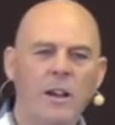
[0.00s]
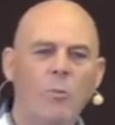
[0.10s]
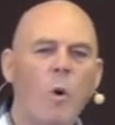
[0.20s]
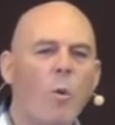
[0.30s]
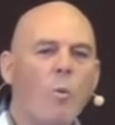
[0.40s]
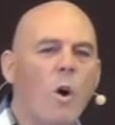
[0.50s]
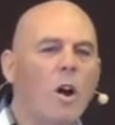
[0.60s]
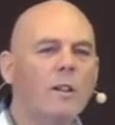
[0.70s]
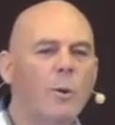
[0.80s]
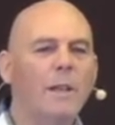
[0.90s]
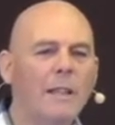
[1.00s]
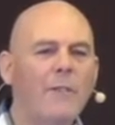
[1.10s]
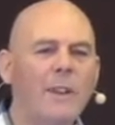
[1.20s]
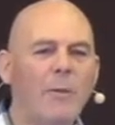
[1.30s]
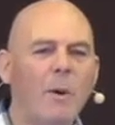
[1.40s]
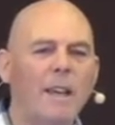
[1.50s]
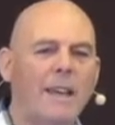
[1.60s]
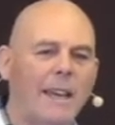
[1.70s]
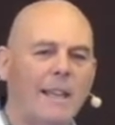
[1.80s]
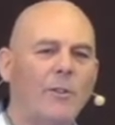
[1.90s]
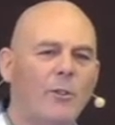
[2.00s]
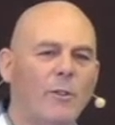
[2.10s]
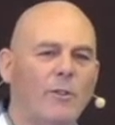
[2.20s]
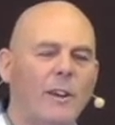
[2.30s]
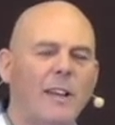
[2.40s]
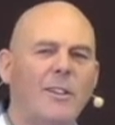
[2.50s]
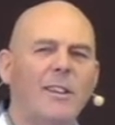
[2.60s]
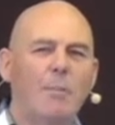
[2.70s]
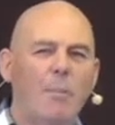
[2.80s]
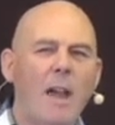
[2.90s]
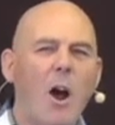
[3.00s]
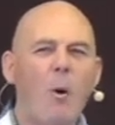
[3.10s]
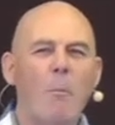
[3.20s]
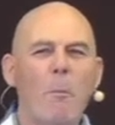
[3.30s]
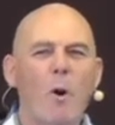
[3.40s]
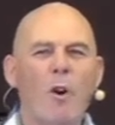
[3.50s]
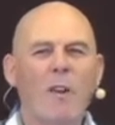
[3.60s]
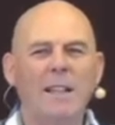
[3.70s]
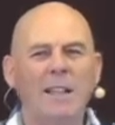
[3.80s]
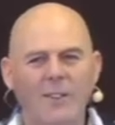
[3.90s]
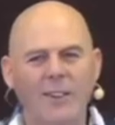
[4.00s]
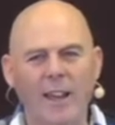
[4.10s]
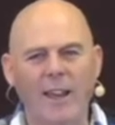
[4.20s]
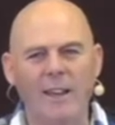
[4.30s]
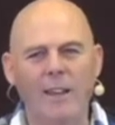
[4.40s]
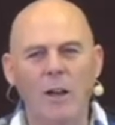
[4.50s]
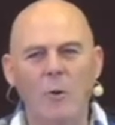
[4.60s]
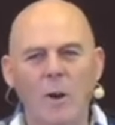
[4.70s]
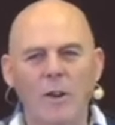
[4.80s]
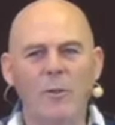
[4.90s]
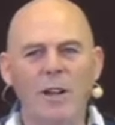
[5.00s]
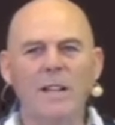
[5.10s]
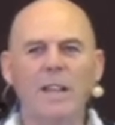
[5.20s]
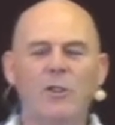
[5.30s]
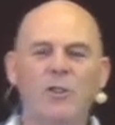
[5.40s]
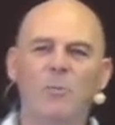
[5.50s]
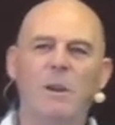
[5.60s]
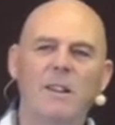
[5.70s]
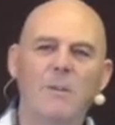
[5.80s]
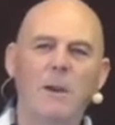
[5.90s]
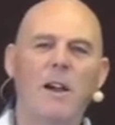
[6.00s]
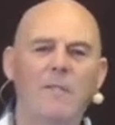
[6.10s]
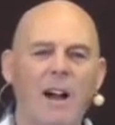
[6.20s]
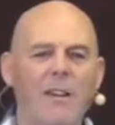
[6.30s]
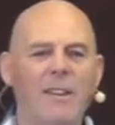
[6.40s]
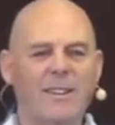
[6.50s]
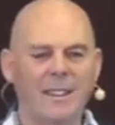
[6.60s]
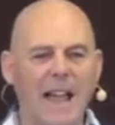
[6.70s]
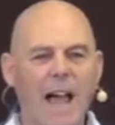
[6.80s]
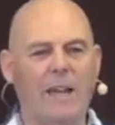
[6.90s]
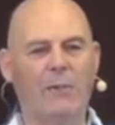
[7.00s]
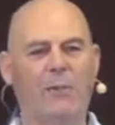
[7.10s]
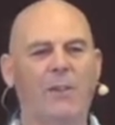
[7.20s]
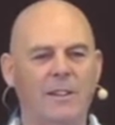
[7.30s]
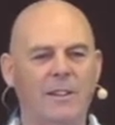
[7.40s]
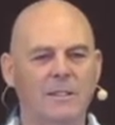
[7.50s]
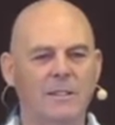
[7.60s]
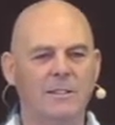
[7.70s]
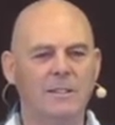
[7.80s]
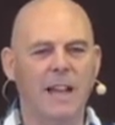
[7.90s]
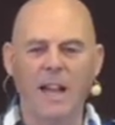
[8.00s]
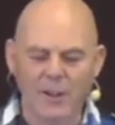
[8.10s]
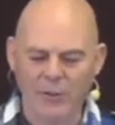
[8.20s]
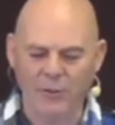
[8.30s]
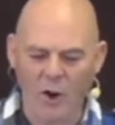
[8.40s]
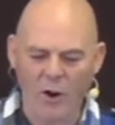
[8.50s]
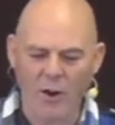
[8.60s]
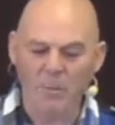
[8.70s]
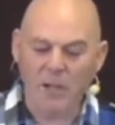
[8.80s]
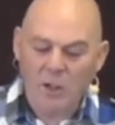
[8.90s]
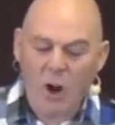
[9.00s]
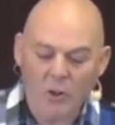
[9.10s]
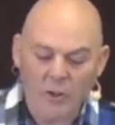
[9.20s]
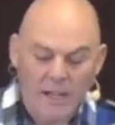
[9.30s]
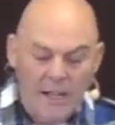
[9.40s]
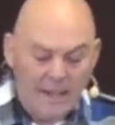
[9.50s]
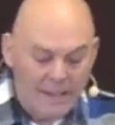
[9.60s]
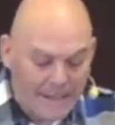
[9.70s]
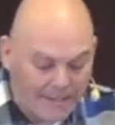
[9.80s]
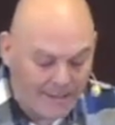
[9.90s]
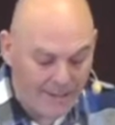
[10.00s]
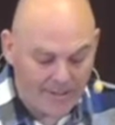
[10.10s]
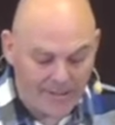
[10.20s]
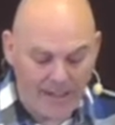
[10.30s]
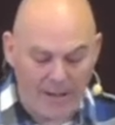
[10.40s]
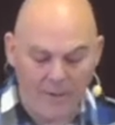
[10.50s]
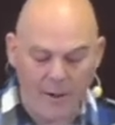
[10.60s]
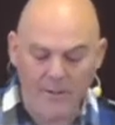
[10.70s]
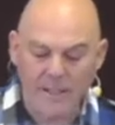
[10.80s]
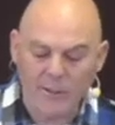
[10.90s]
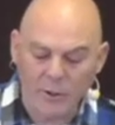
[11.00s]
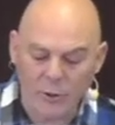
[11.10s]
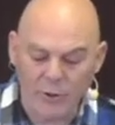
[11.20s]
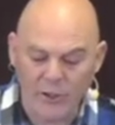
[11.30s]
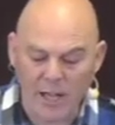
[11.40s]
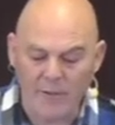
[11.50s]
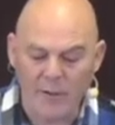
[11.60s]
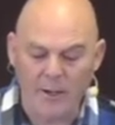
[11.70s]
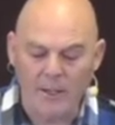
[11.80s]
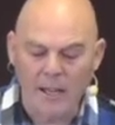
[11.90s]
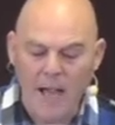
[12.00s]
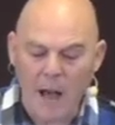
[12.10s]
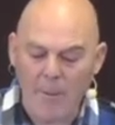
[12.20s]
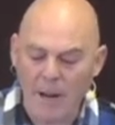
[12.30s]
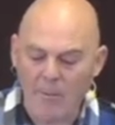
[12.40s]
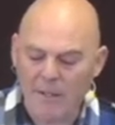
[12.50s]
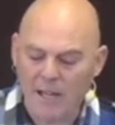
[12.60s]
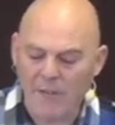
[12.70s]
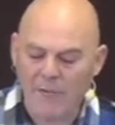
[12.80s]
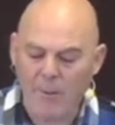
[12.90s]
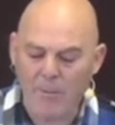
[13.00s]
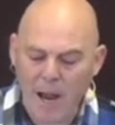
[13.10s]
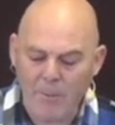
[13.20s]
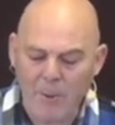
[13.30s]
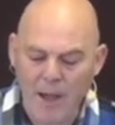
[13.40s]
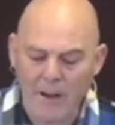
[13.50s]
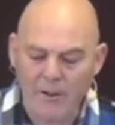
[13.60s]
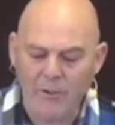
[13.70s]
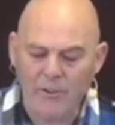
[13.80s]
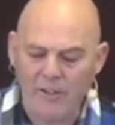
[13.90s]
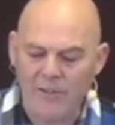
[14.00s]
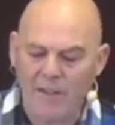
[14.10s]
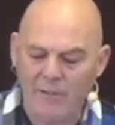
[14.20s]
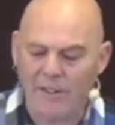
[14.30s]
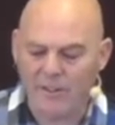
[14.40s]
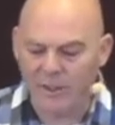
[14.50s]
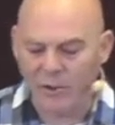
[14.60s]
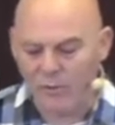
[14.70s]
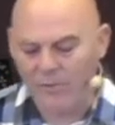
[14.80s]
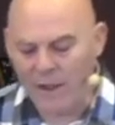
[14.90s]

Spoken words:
What world are we living in when killing something is a debate on morality? When really it shouldn't be a debate on that, it's a life. End of story. But God knitted it together, knitted us together. I mean, I'm glad that my parents didn't take the decision